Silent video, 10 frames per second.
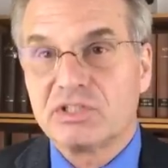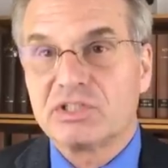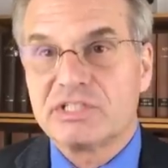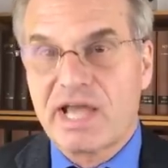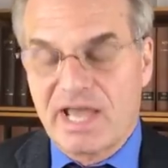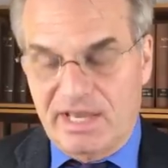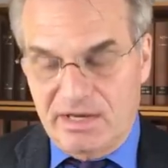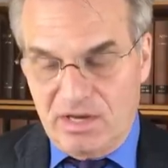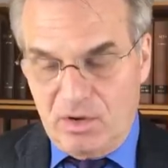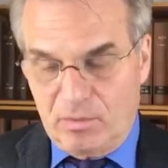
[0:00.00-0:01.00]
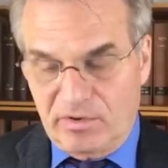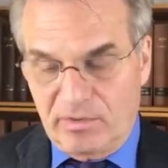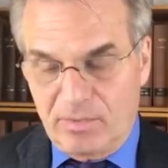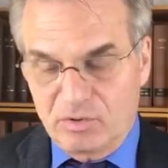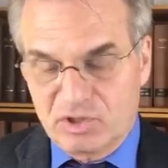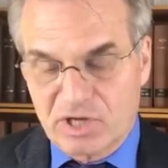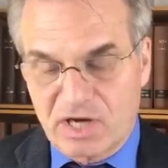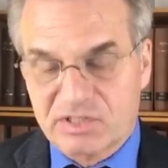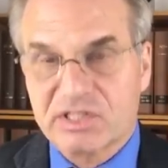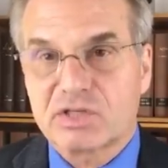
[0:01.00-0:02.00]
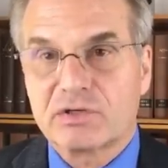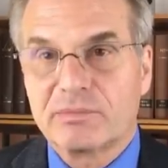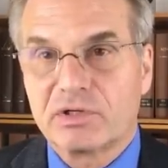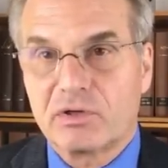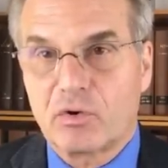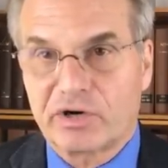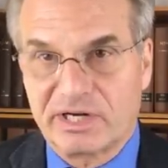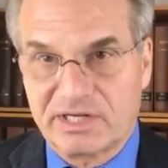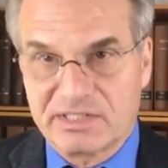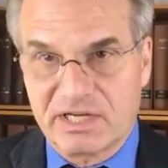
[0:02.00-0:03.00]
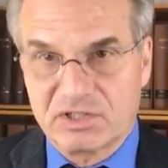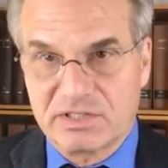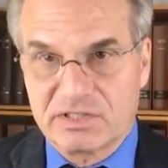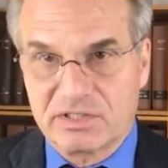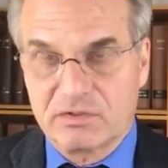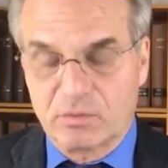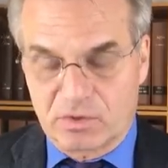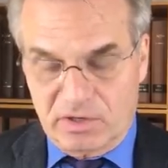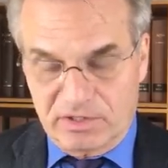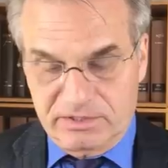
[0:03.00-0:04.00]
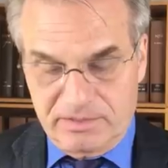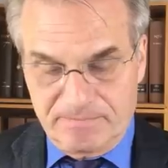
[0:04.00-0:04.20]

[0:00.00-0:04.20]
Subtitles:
today one of the most toxic criminal organizations in the world.